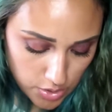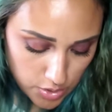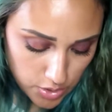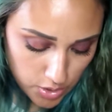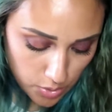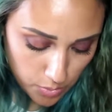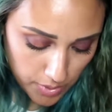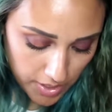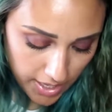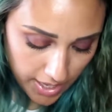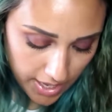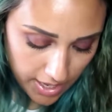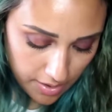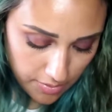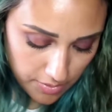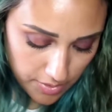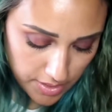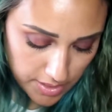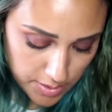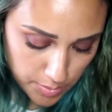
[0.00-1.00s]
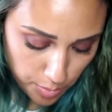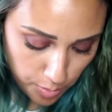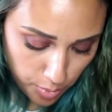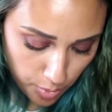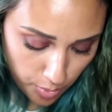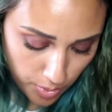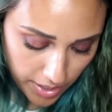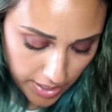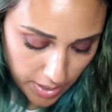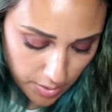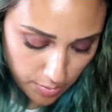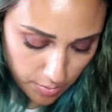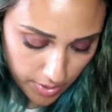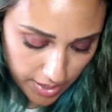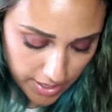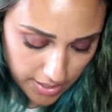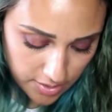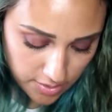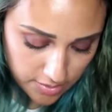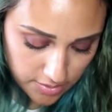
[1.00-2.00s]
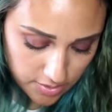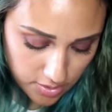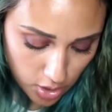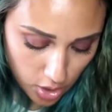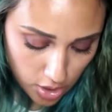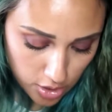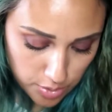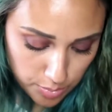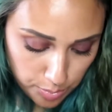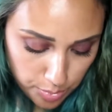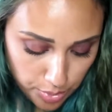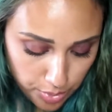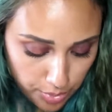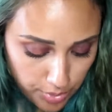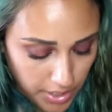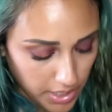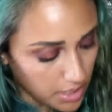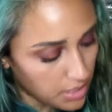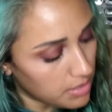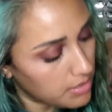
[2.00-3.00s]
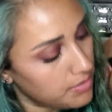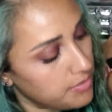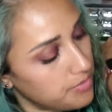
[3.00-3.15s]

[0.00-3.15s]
So we have this bright red called Prick.